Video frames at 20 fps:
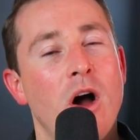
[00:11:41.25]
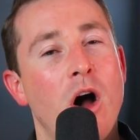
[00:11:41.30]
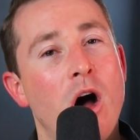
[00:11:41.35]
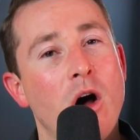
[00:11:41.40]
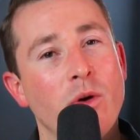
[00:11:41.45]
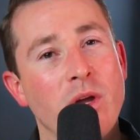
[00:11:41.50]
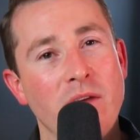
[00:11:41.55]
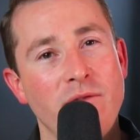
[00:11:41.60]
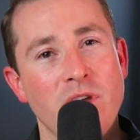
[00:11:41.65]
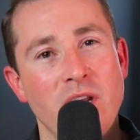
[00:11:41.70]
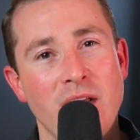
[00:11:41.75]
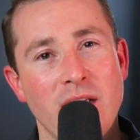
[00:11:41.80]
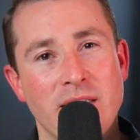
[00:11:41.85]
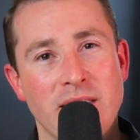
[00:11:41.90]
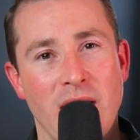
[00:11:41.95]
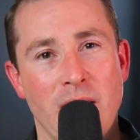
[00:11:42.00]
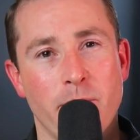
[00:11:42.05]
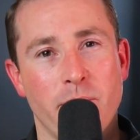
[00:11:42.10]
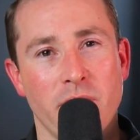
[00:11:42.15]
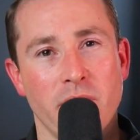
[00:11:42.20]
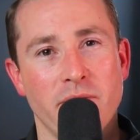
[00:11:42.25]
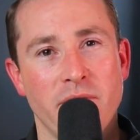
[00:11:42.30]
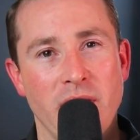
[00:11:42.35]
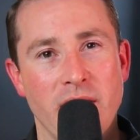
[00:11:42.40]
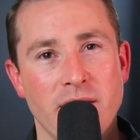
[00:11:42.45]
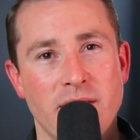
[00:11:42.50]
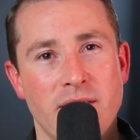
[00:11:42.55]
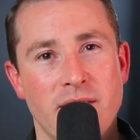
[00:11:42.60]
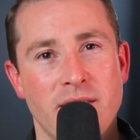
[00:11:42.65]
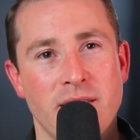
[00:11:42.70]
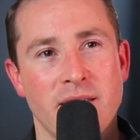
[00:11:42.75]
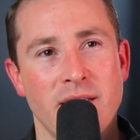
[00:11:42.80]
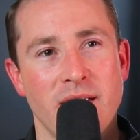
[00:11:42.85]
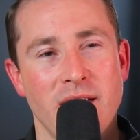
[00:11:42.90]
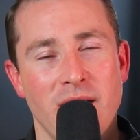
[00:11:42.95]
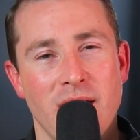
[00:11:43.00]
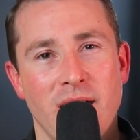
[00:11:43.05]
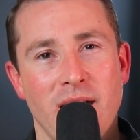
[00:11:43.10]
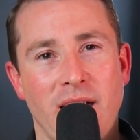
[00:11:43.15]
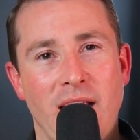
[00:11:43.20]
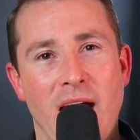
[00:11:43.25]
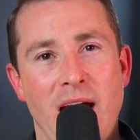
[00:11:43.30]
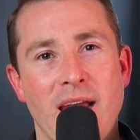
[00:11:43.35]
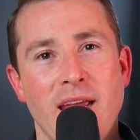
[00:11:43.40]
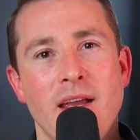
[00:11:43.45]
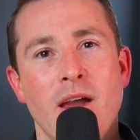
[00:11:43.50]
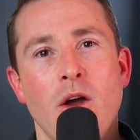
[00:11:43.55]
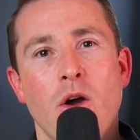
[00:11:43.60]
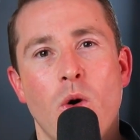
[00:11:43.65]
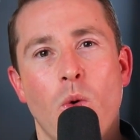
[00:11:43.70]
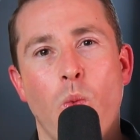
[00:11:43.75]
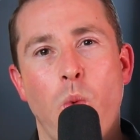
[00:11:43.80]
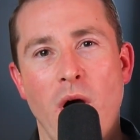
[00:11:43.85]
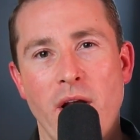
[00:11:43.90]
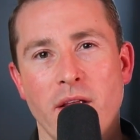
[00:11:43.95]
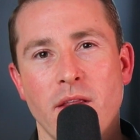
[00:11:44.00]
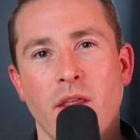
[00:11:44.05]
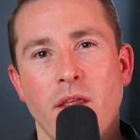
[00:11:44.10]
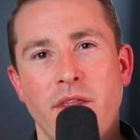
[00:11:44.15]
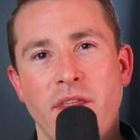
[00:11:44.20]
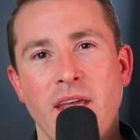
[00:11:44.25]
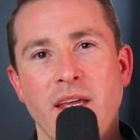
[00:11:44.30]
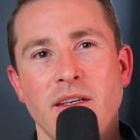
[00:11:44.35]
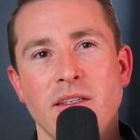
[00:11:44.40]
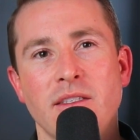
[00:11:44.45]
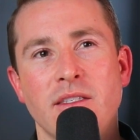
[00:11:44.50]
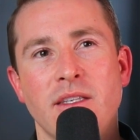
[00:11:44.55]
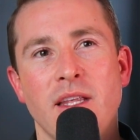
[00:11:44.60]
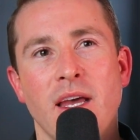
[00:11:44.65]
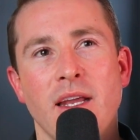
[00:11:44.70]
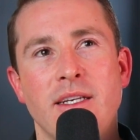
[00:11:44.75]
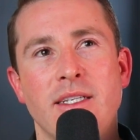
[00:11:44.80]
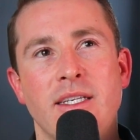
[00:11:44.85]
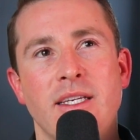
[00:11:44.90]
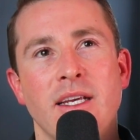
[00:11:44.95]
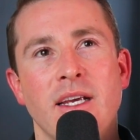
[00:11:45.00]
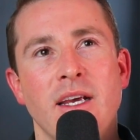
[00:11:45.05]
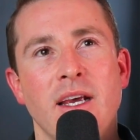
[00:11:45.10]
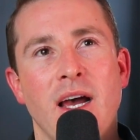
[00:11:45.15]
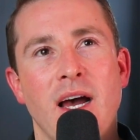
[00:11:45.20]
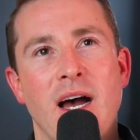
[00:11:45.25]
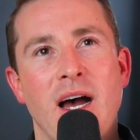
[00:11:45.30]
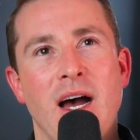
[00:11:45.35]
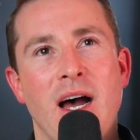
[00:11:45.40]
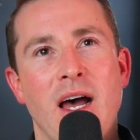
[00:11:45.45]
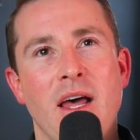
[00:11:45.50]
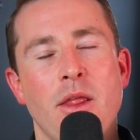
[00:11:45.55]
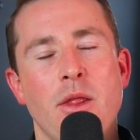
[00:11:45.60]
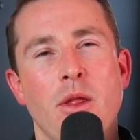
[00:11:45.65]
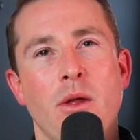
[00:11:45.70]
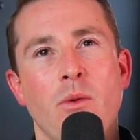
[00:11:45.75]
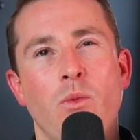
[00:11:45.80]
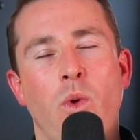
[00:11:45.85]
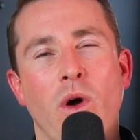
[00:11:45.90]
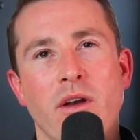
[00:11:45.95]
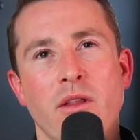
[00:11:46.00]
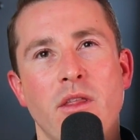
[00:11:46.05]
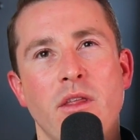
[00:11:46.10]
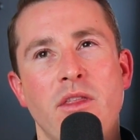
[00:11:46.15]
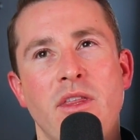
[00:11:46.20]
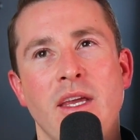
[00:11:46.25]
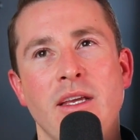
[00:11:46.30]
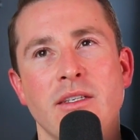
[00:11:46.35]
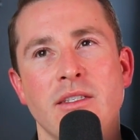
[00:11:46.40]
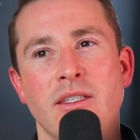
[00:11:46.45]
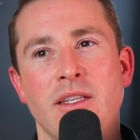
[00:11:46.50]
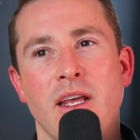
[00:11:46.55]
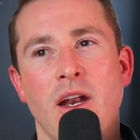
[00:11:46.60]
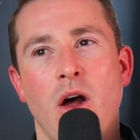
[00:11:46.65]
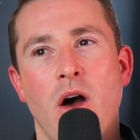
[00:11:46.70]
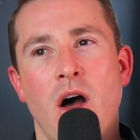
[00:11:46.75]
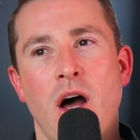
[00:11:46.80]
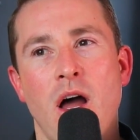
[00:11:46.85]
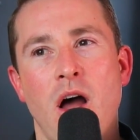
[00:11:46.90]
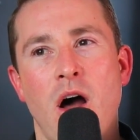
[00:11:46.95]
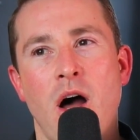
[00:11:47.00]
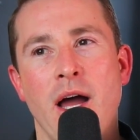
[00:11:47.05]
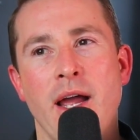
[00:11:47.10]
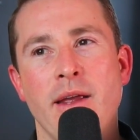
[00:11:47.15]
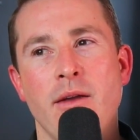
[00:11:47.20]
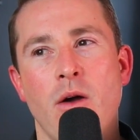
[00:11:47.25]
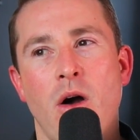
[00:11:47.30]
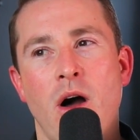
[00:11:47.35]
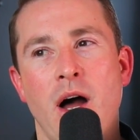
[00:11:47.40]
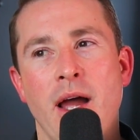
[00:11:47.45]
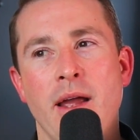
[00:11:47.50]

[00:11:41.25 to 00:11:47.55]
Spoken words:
I'll give you an example of this. Okay, one of the things that I